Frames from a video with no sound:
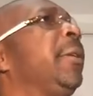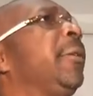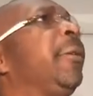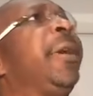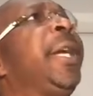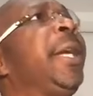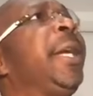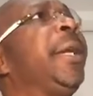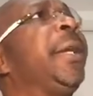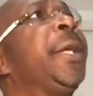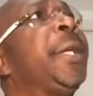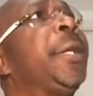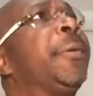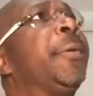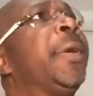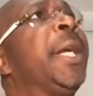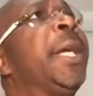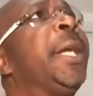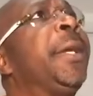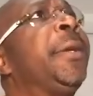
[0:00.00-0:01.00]
green,
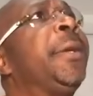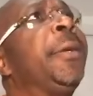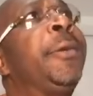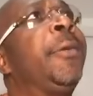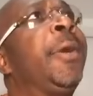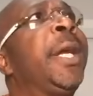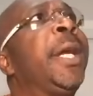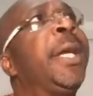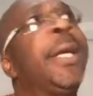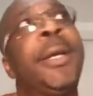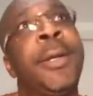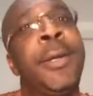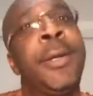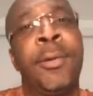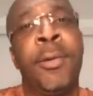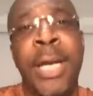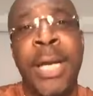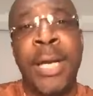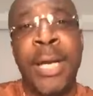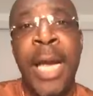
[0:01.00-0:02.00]
green, green,
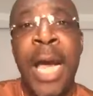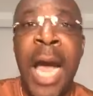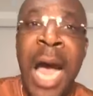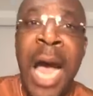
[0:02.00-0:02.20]
green.